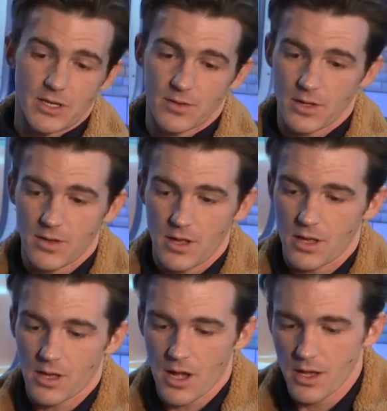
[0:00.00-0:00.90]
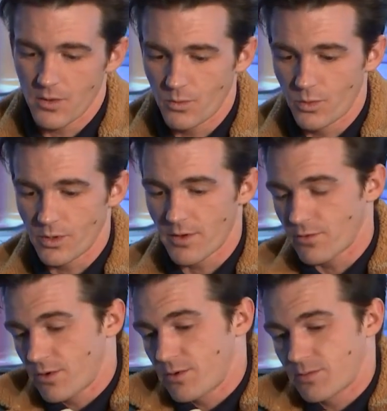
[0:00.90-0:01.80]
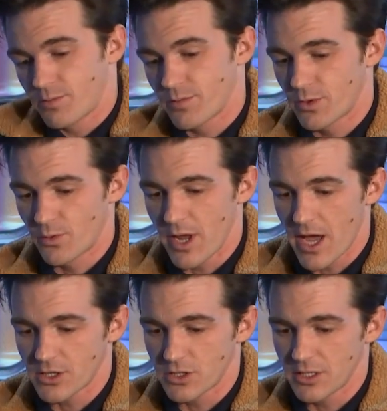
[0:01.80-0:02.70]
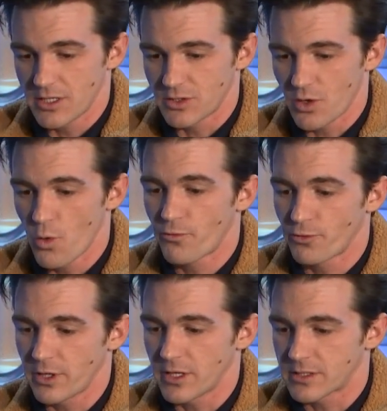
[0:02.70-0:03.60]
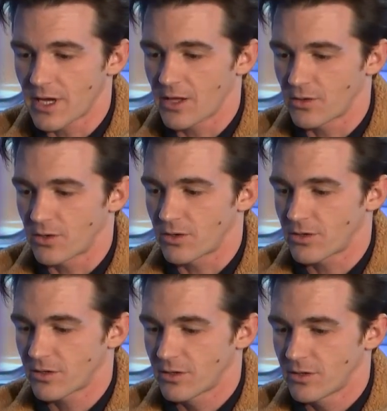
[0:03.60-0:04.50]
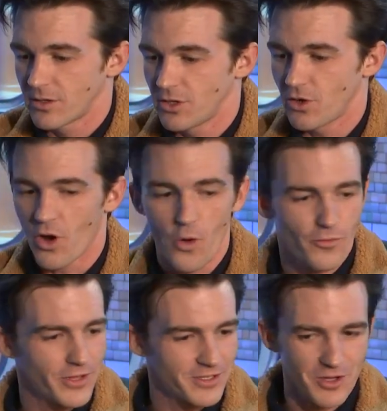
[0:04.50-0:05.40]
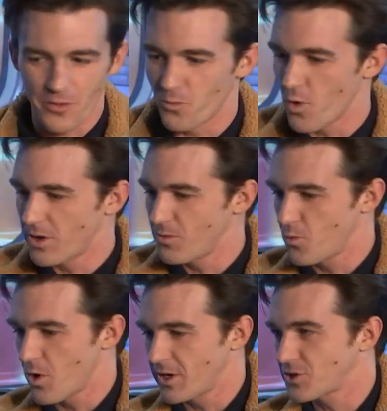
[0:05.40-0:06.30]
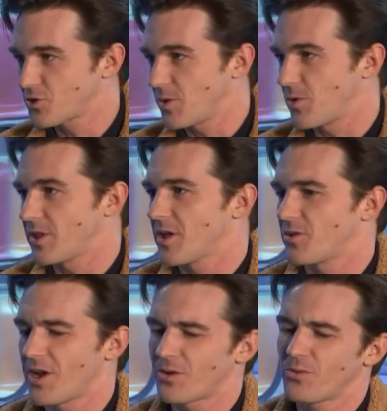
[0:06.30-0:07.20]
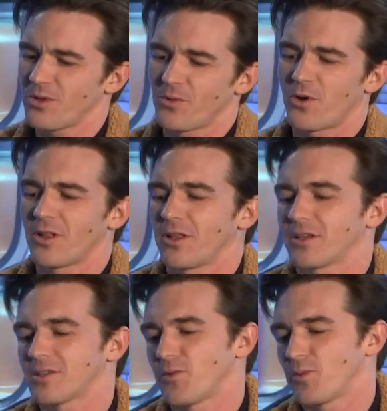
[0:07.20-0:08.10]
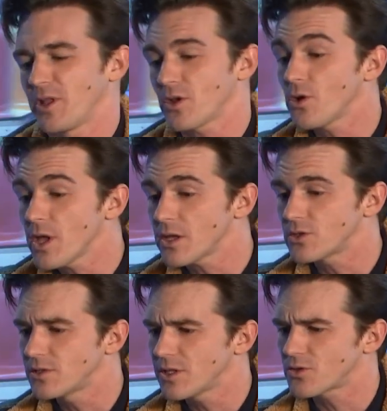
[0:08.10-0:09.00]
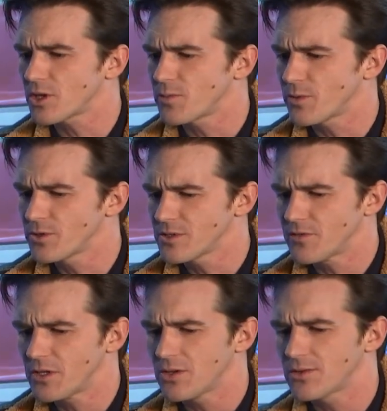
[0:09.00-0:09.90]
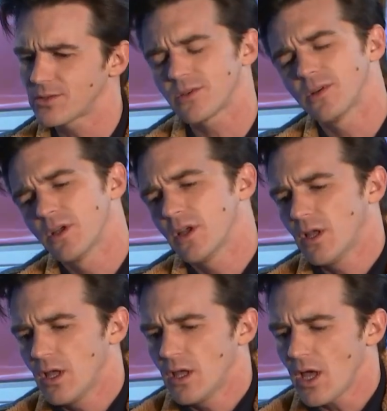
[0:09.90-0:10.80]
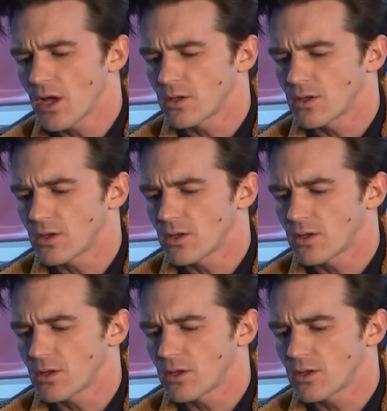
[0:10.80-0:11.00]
it whatever the reaction is, hopefully it's either, you know, hopefully it's on one extreme or the other. I don't really want like someone to be like, oh yeah, did you see that Drake Bell music video? It was, yeah,